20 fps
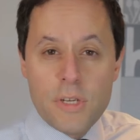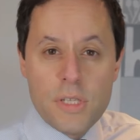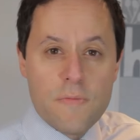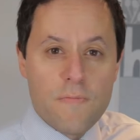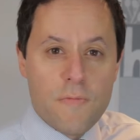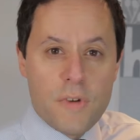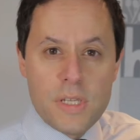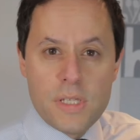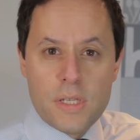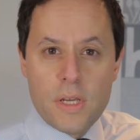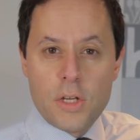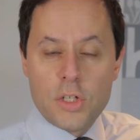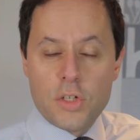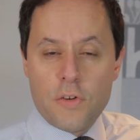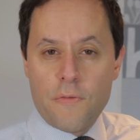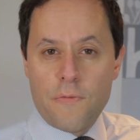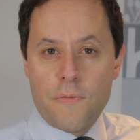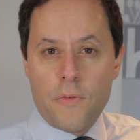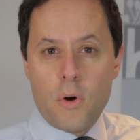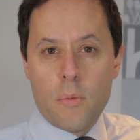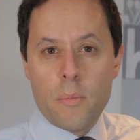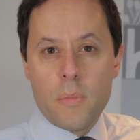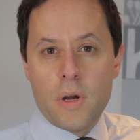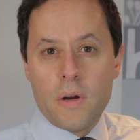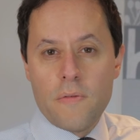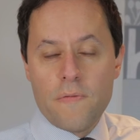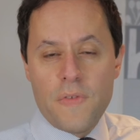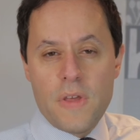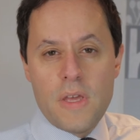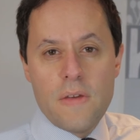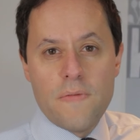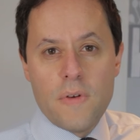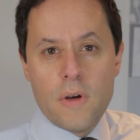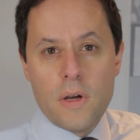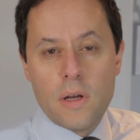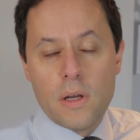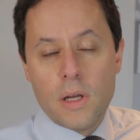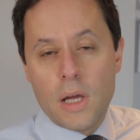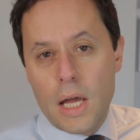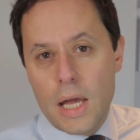recent research from Aviva